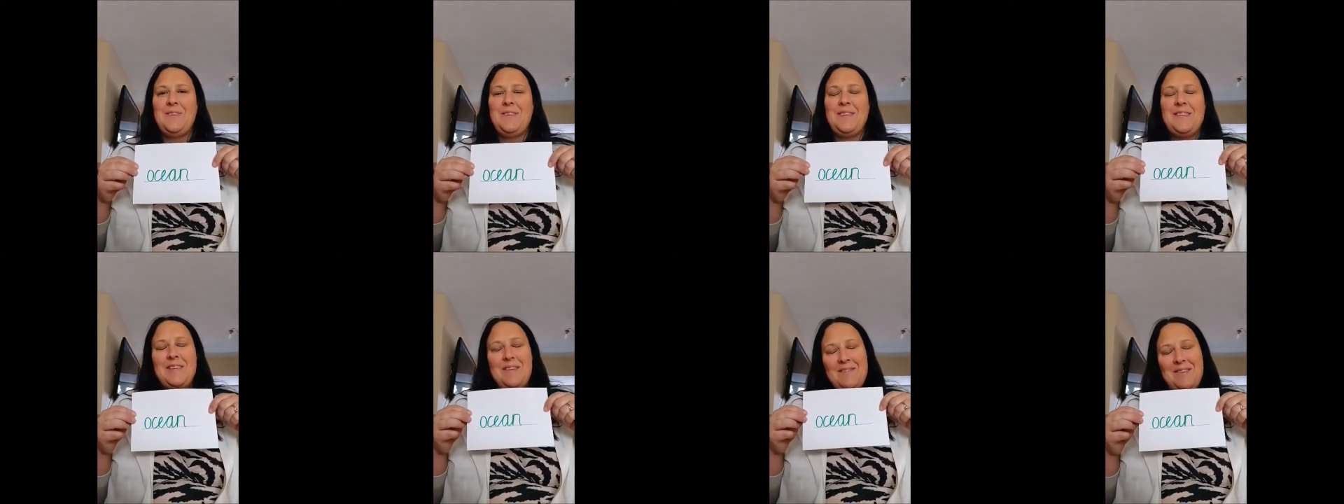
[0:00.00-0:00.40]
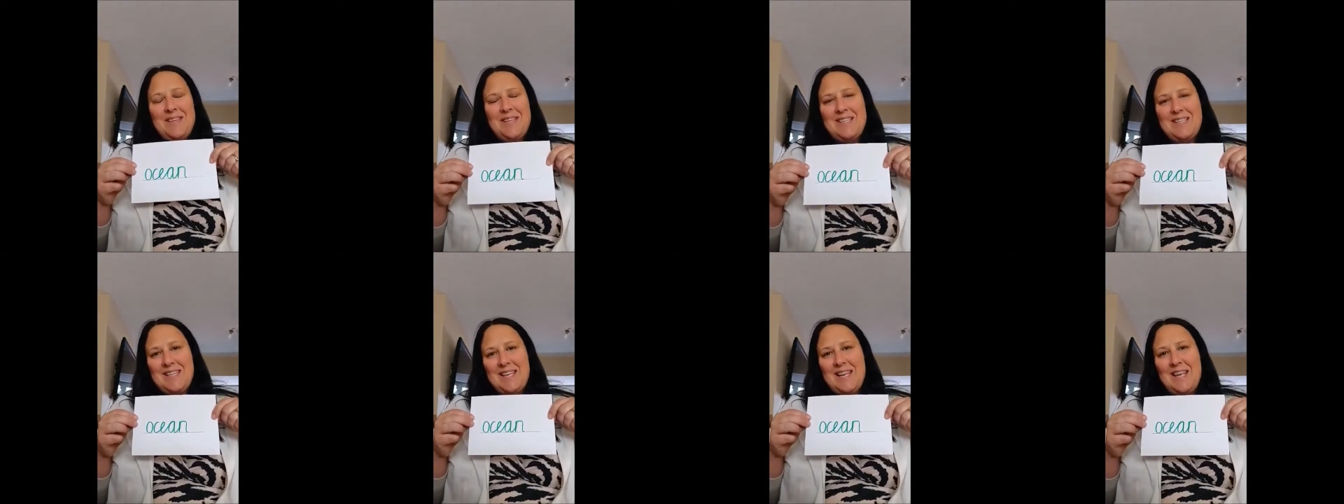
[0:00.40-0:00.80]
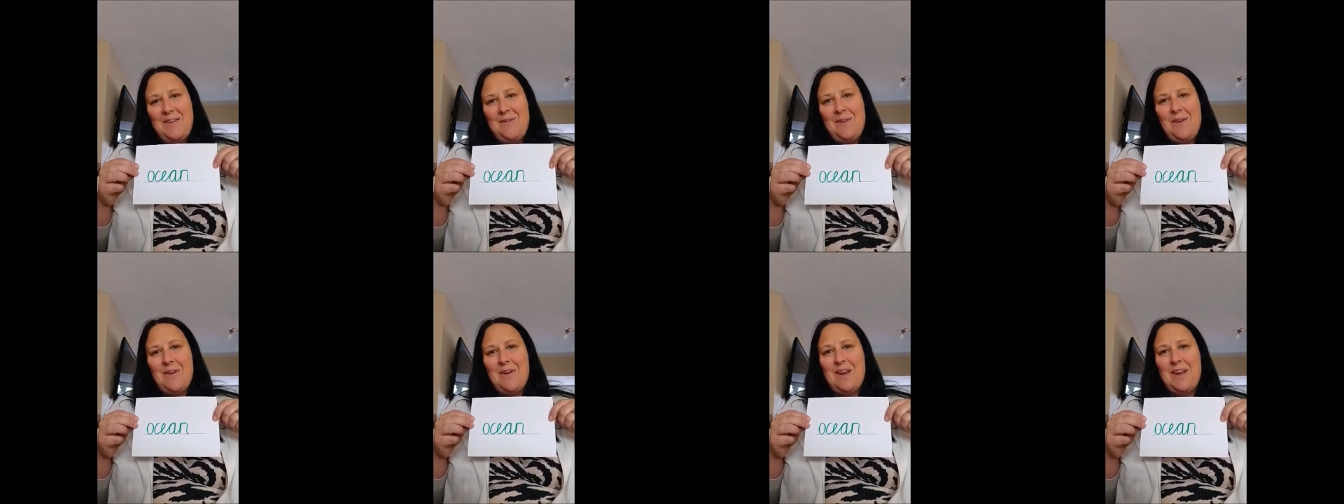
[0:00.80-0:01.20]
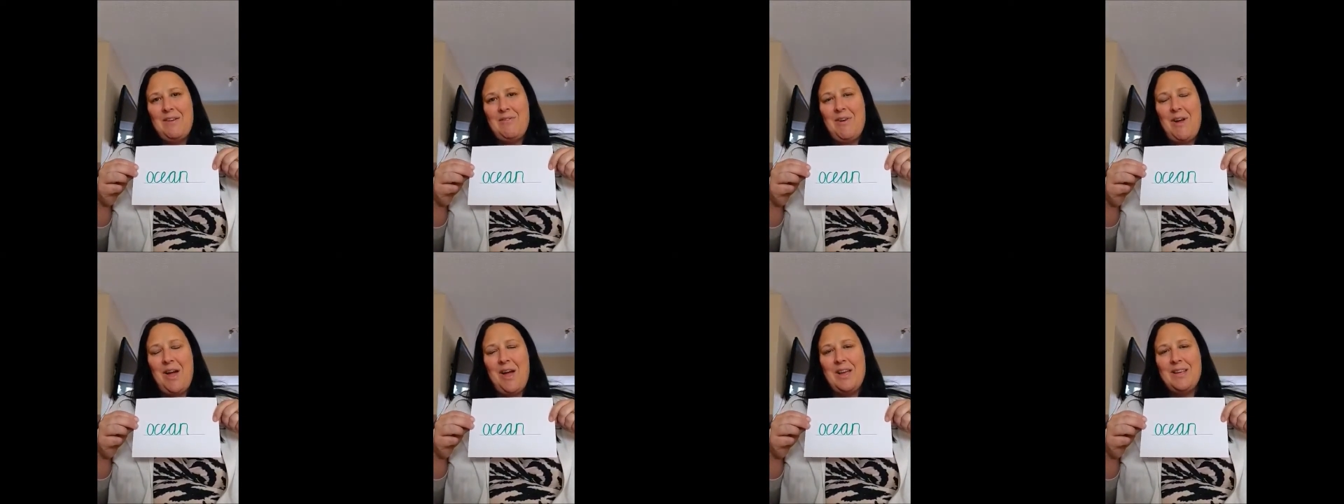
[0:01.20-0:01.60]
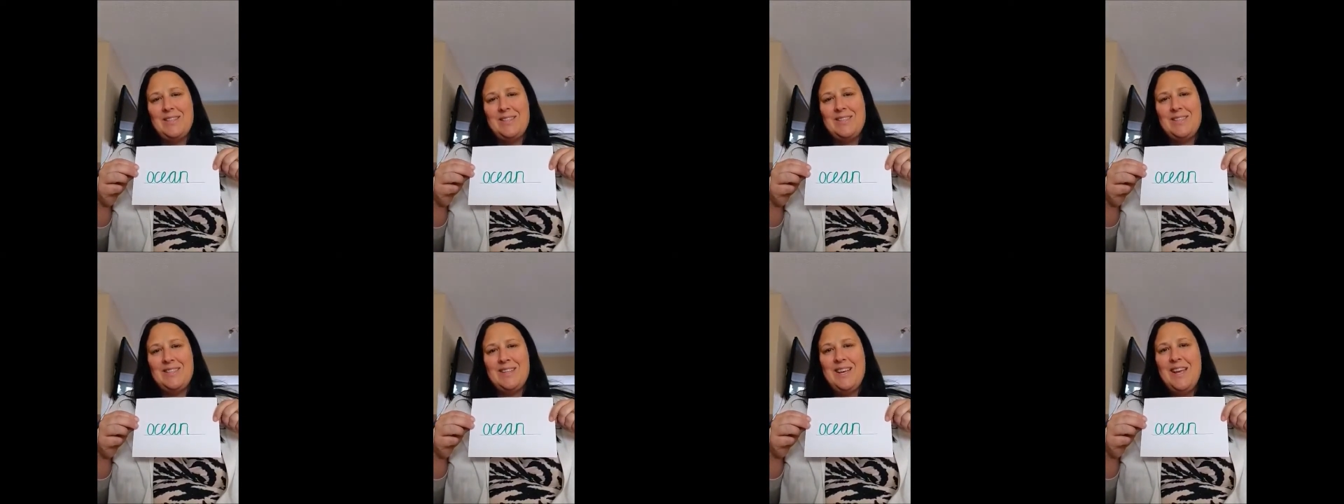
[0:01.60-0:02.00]
Give it a tick if you got it
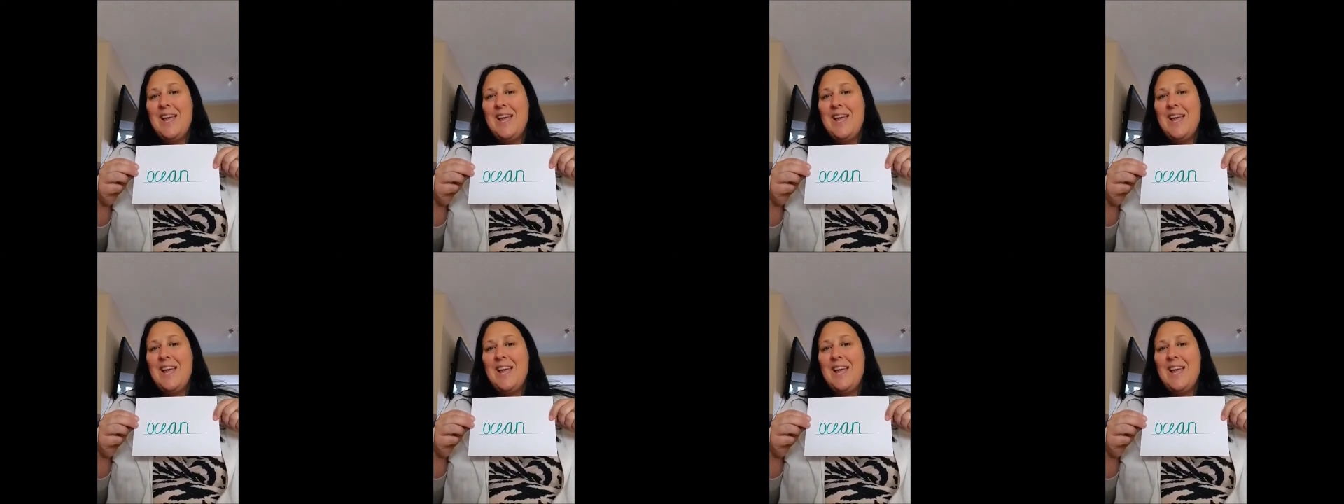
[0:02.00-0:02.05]
right.